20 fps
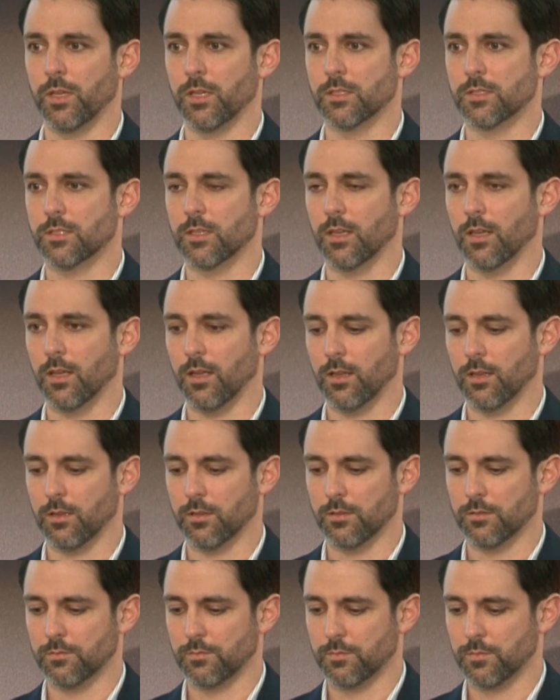me. It's
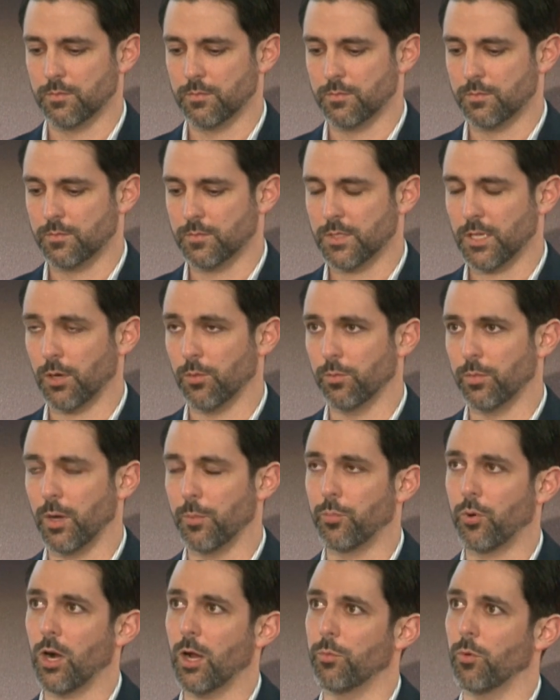said
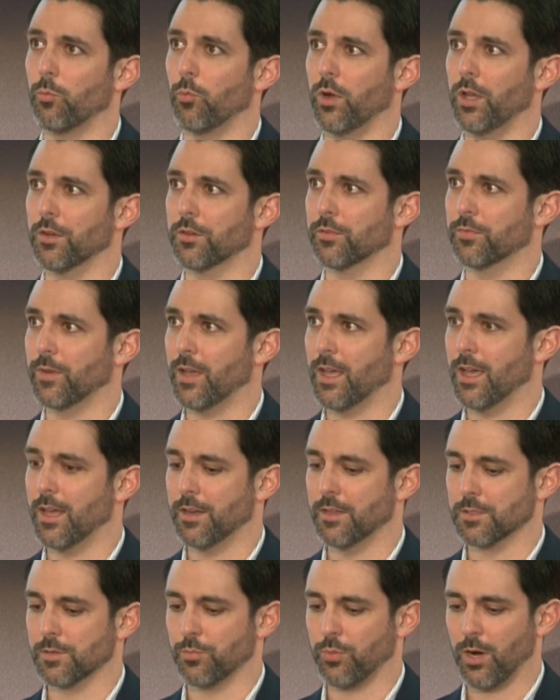a problem well
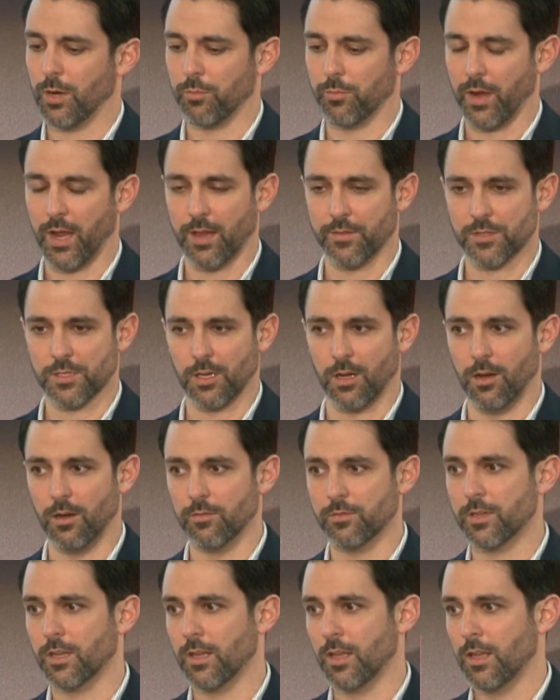defined is a problem half
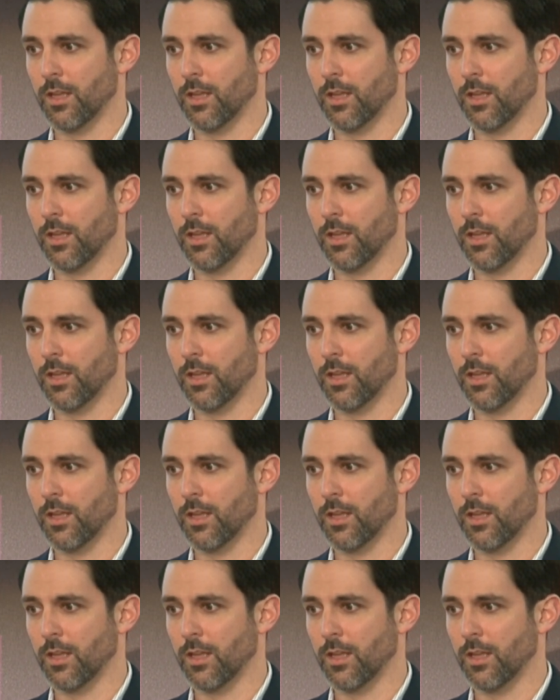solved.